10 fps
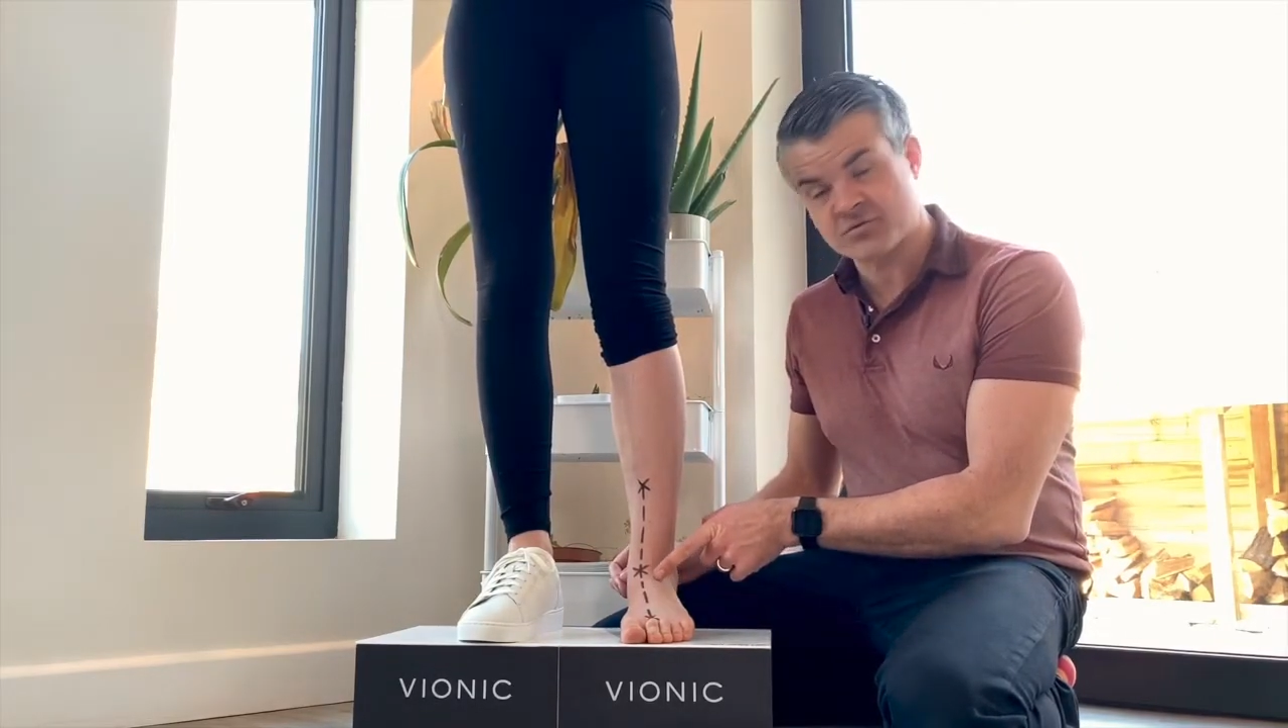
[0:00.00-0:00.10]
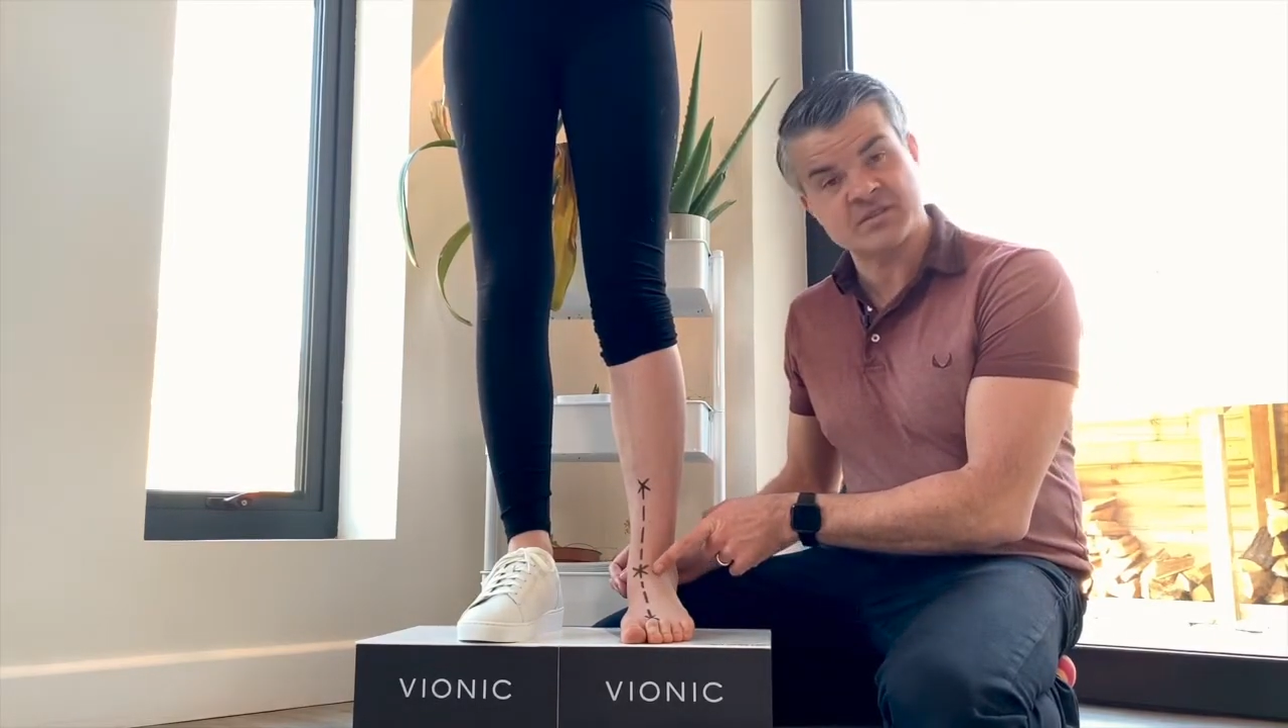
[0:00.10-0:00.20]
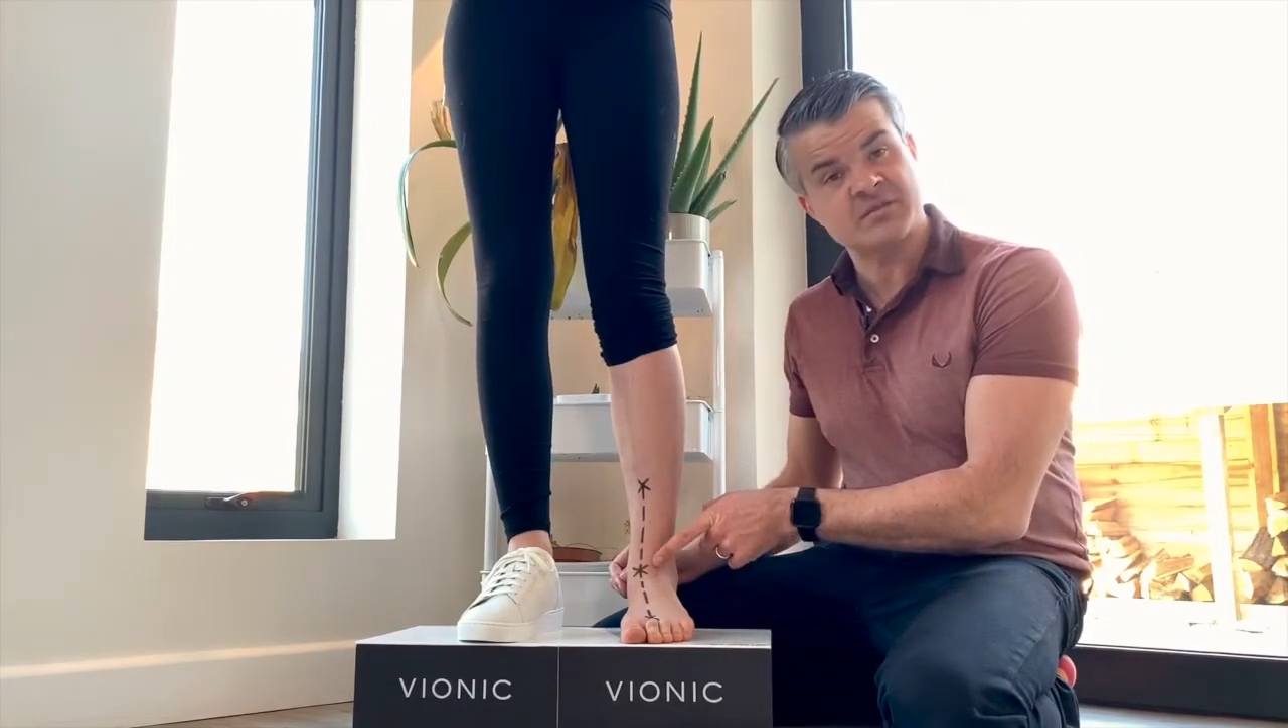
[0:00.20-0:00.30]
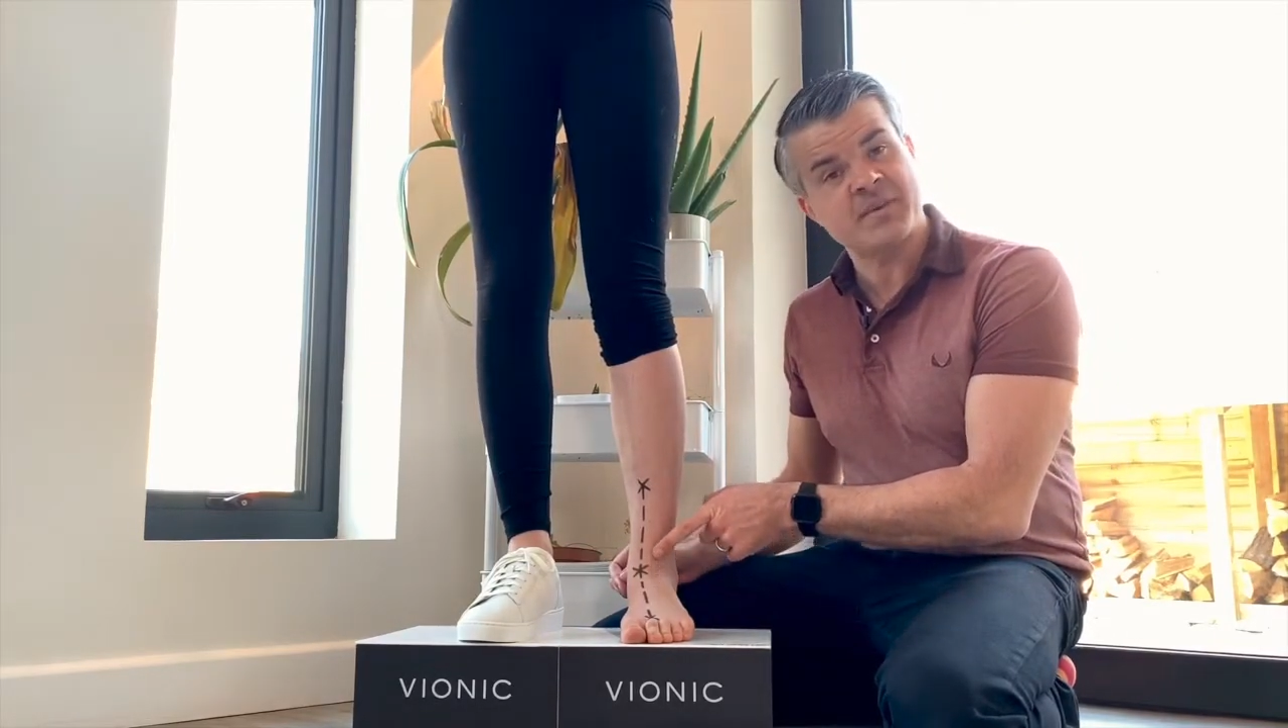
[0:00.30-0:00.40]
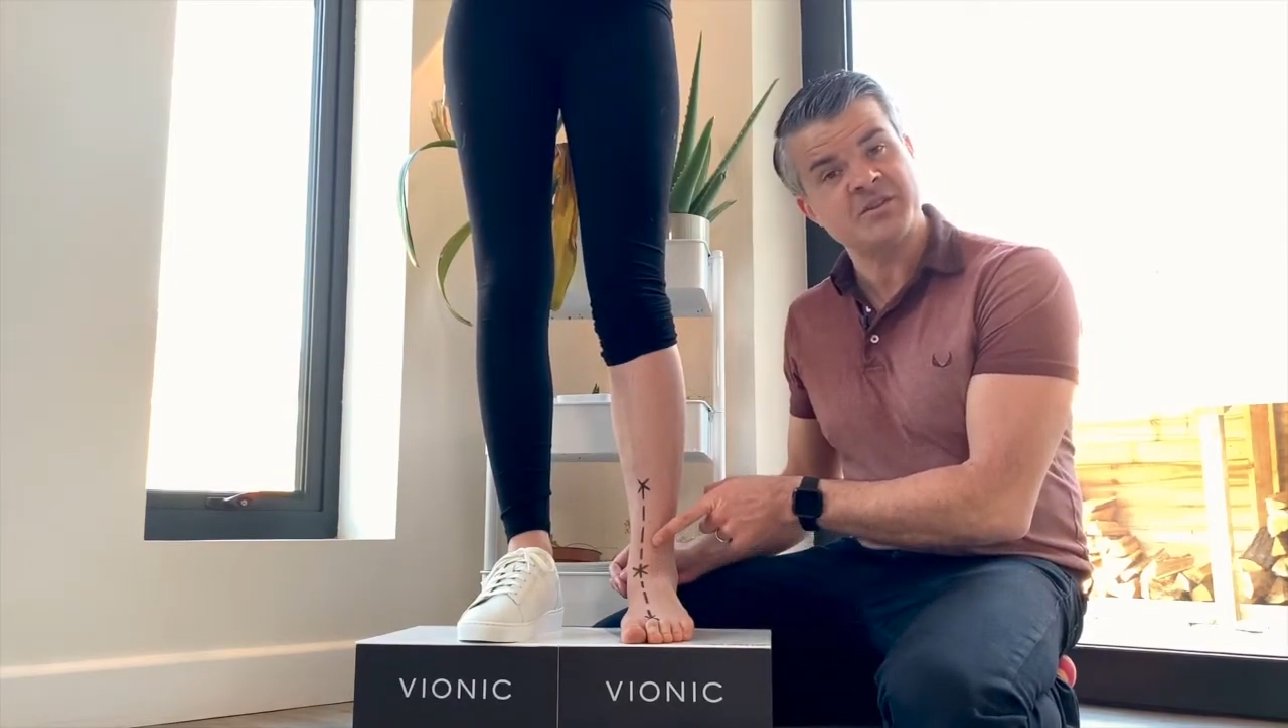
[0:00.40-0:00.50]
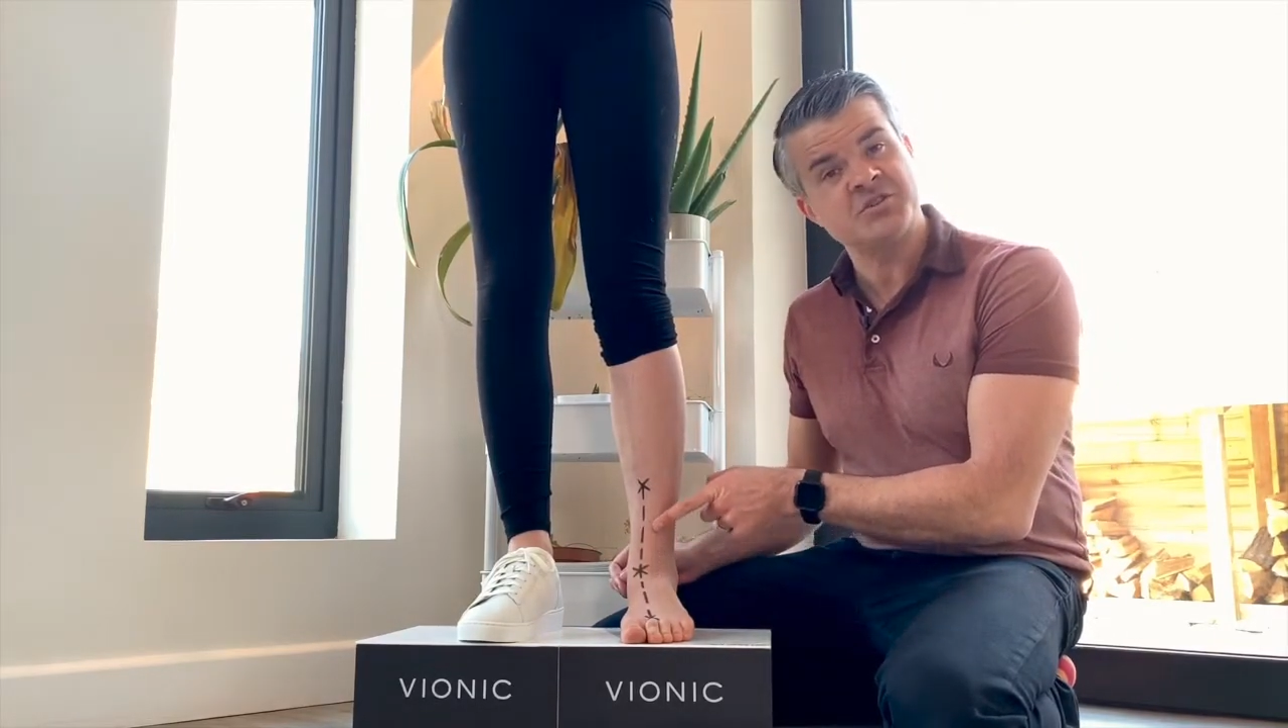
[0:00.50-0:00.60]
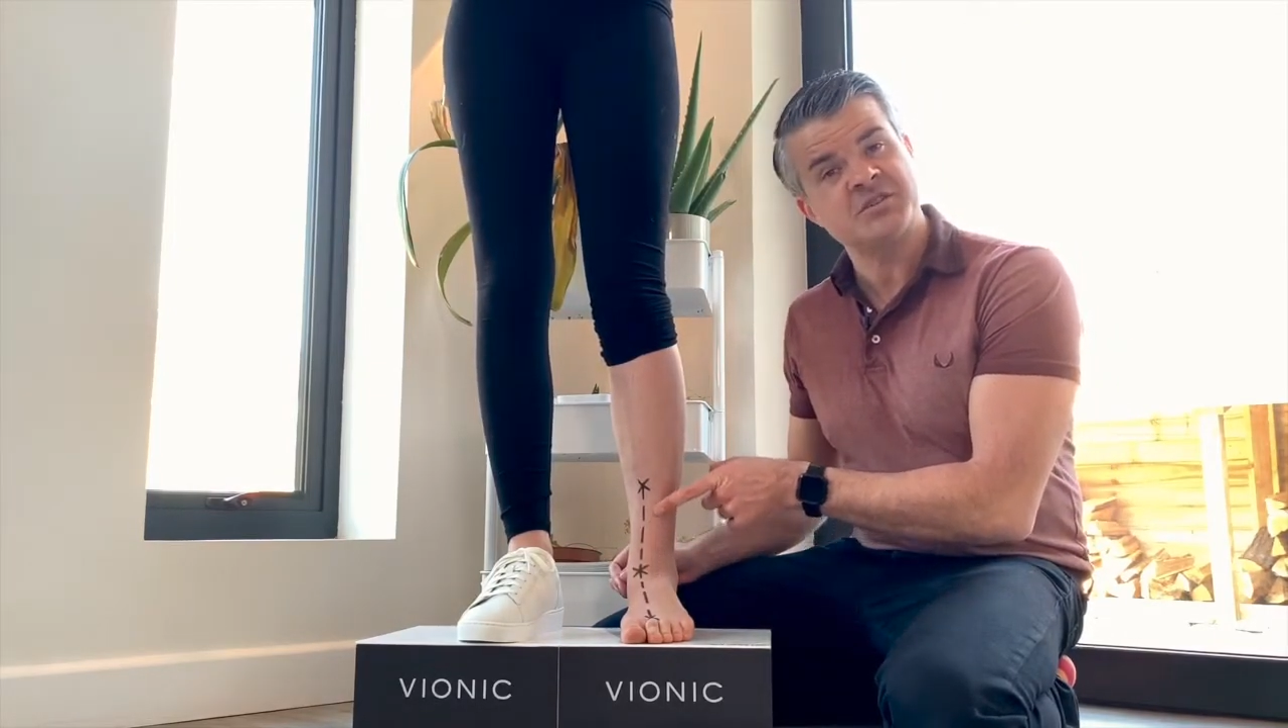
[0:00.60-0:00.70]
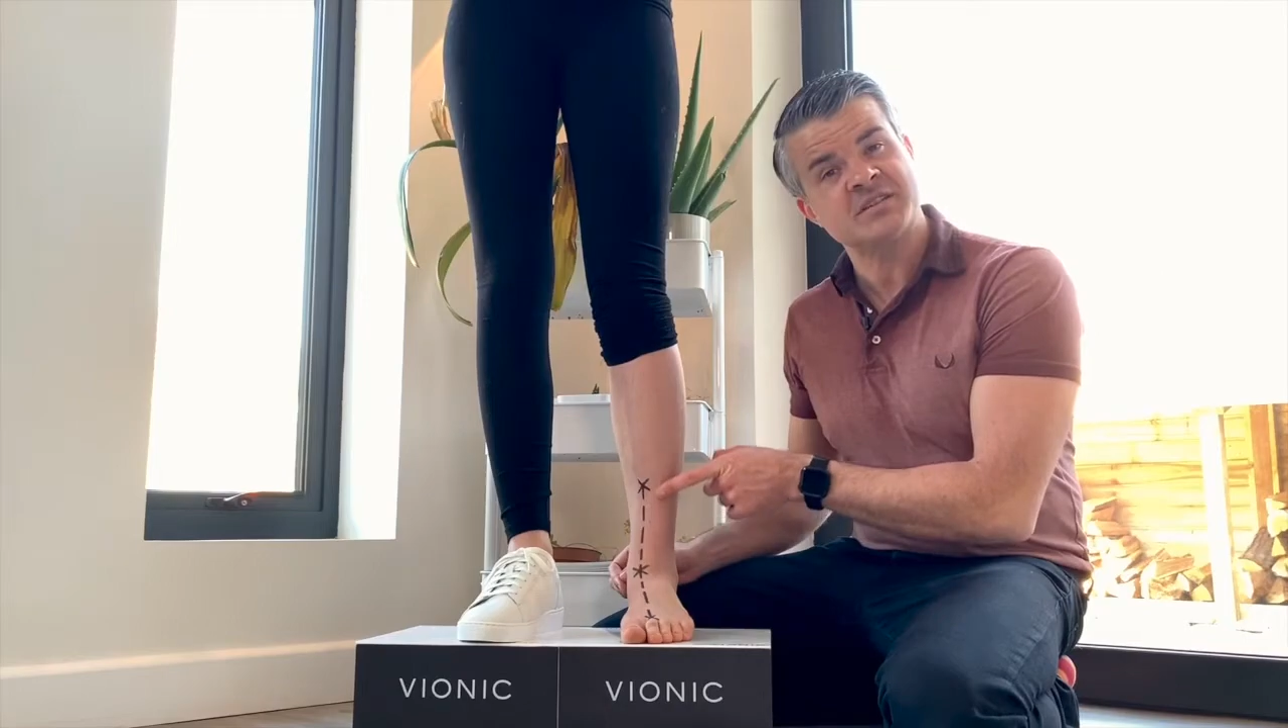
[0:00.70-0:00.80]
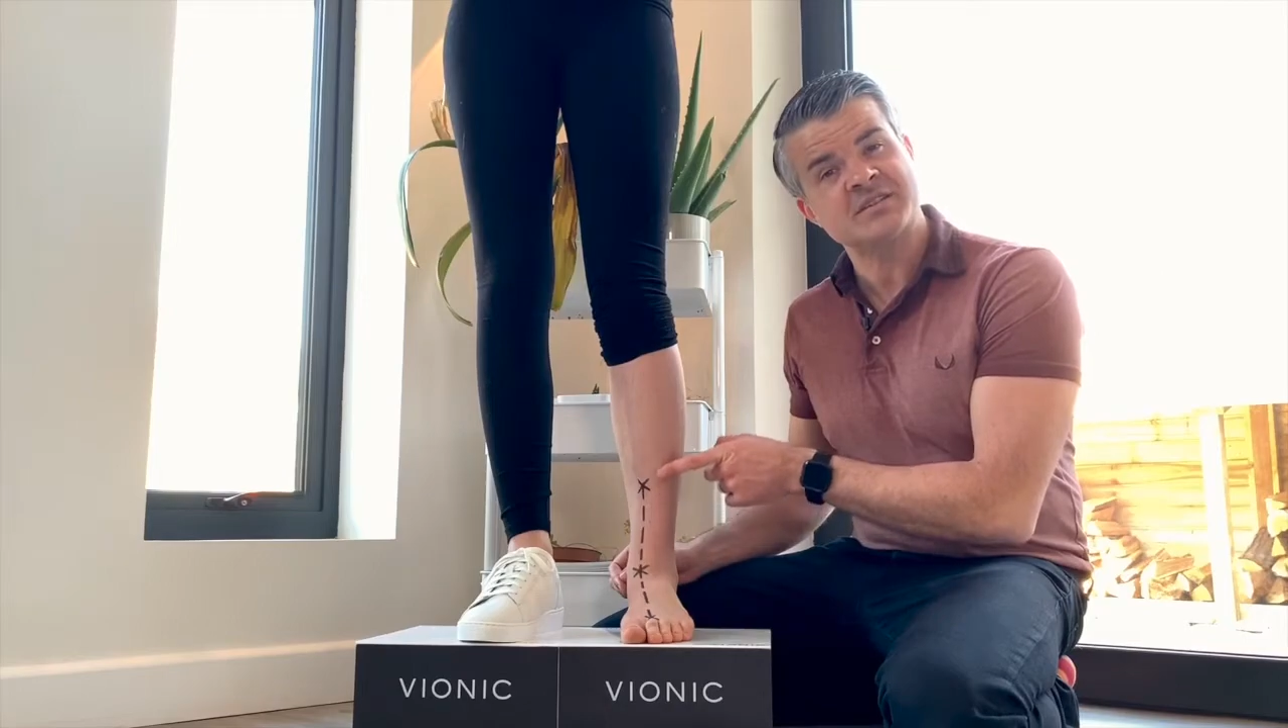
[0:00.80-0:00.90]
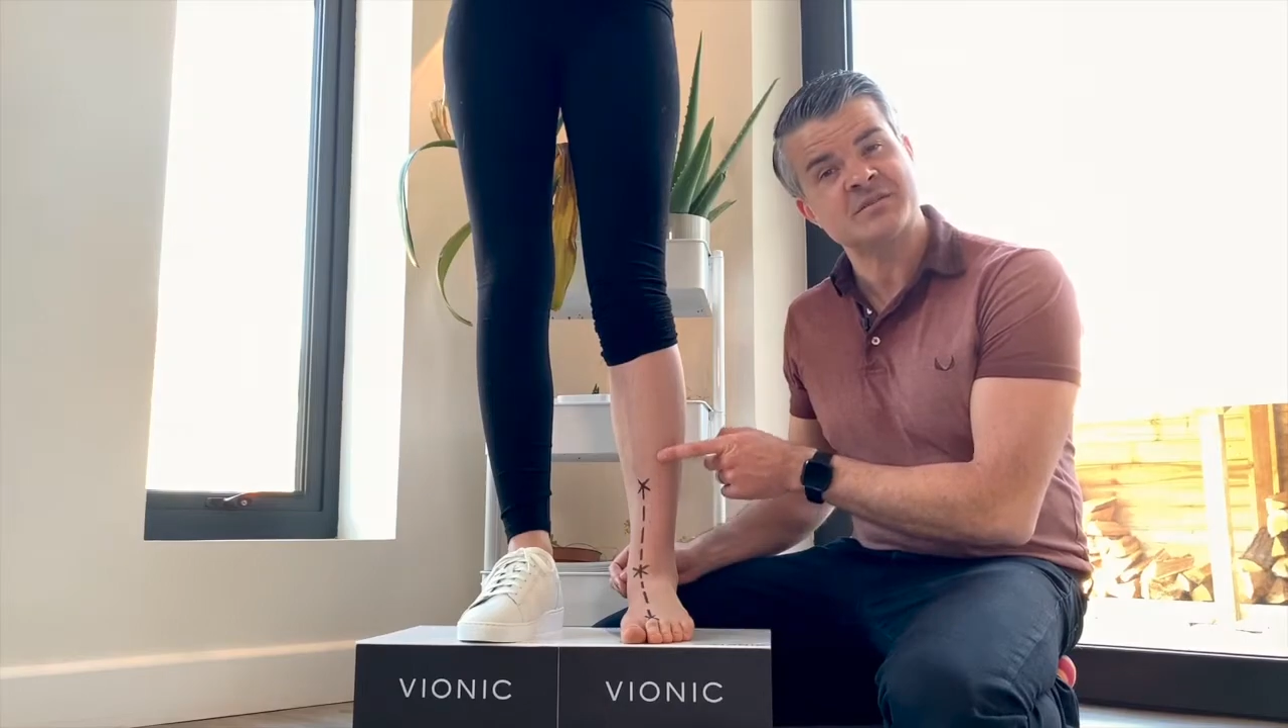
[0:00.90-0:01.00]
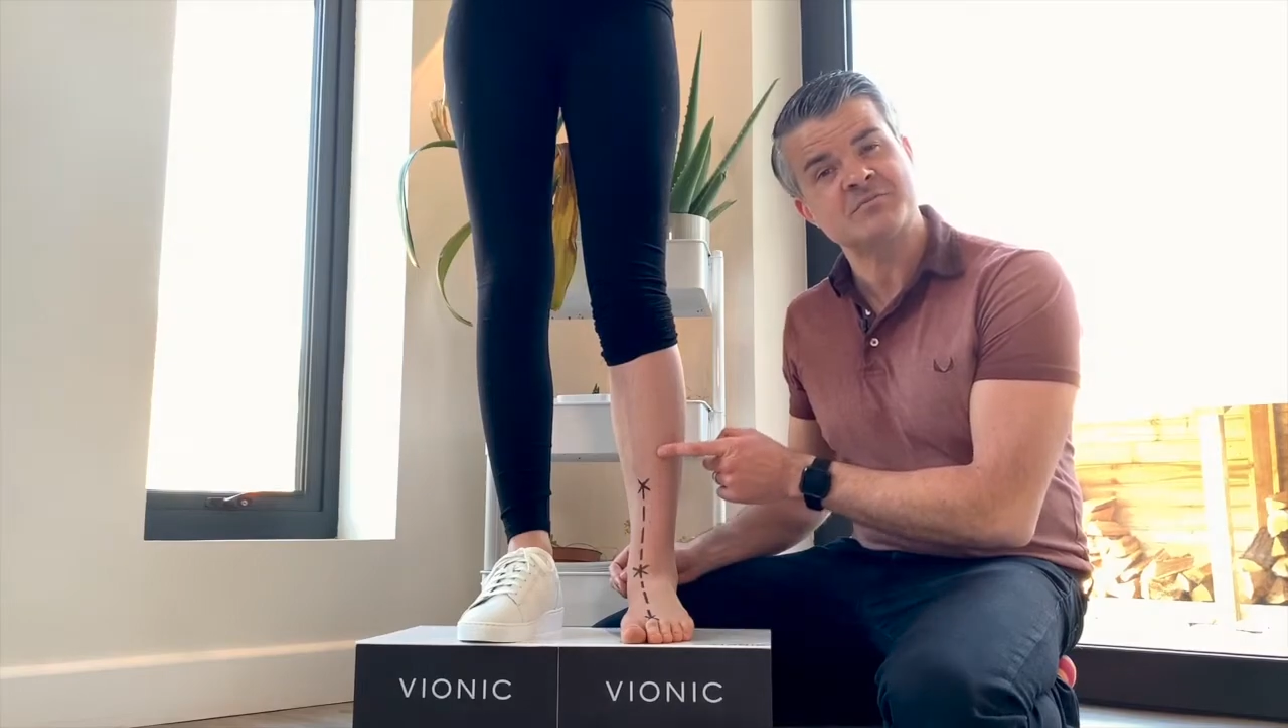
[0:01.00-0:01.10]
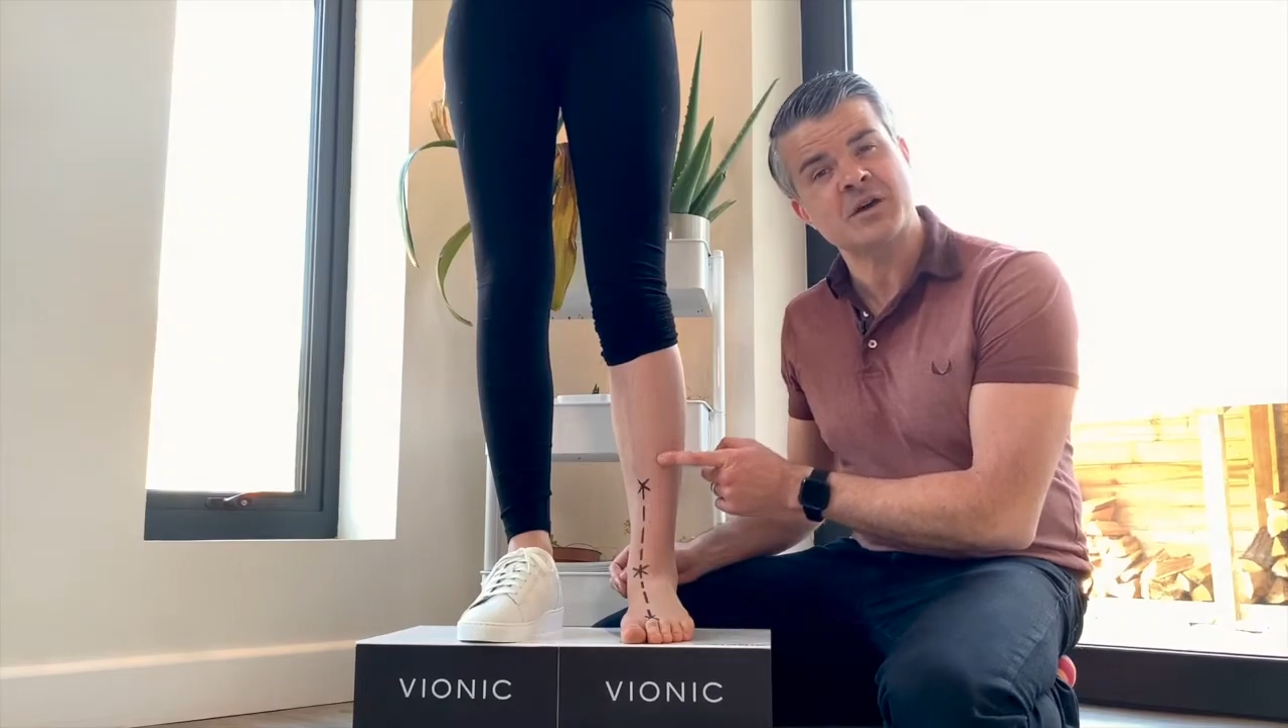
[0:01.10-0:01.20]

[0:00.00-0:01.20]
suspension system